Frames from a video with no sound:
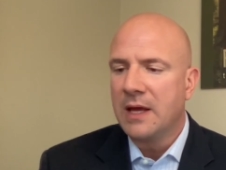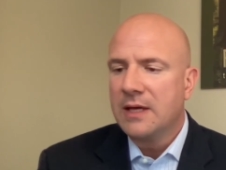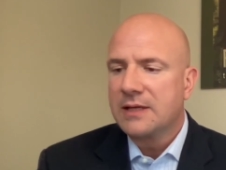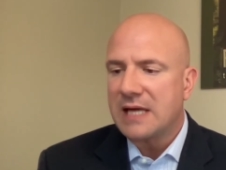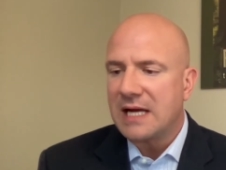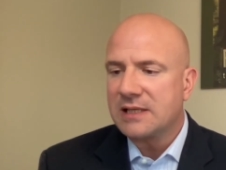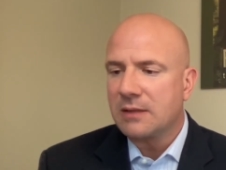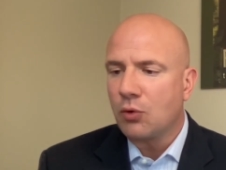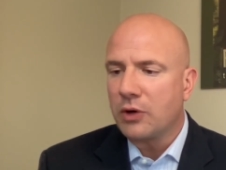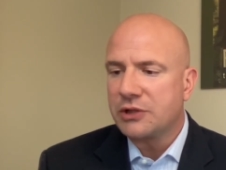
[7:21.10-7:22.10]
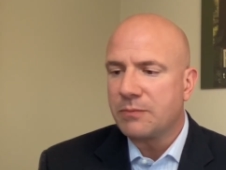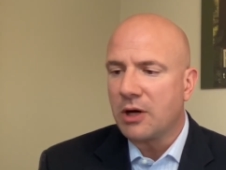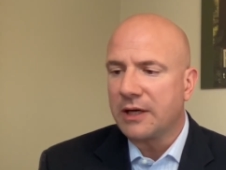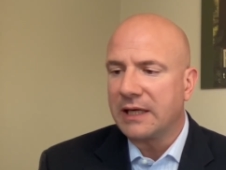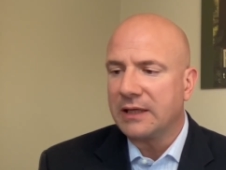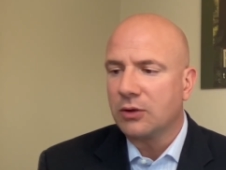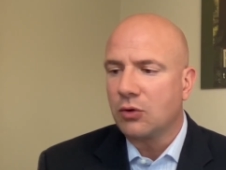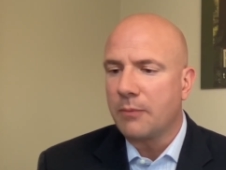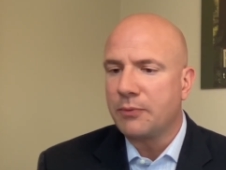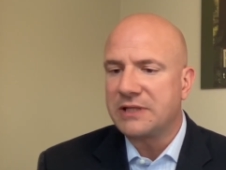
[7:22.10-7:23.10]
size of the mortgage market,
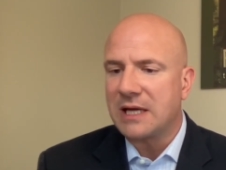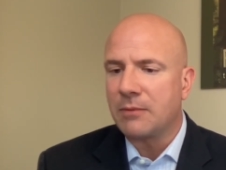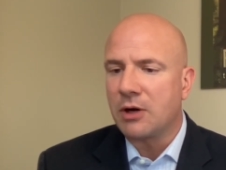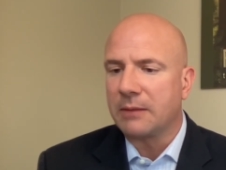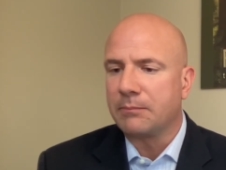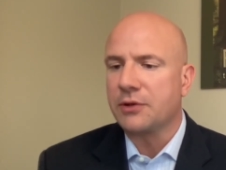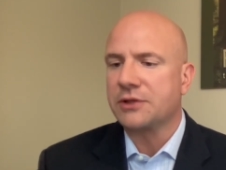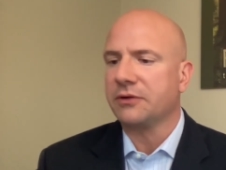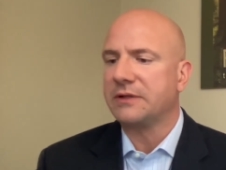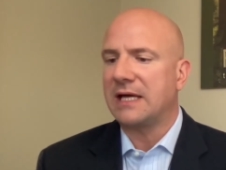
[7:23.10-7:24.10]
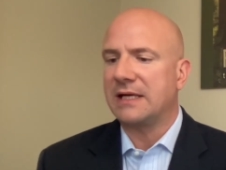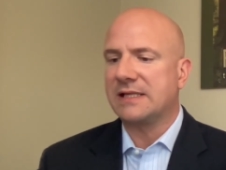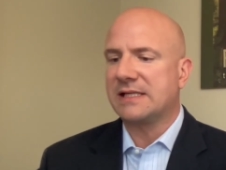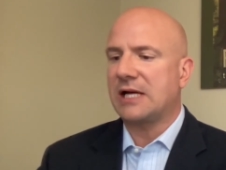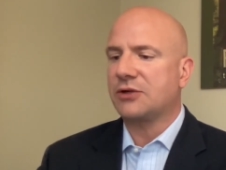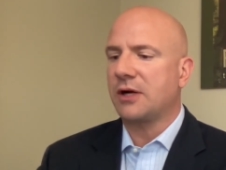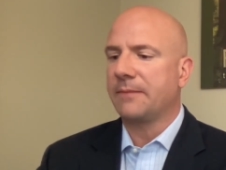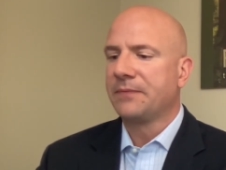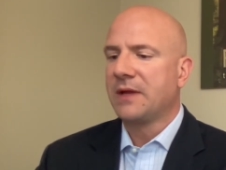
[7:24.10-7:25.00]
corporate debt market, personal debt, etc.?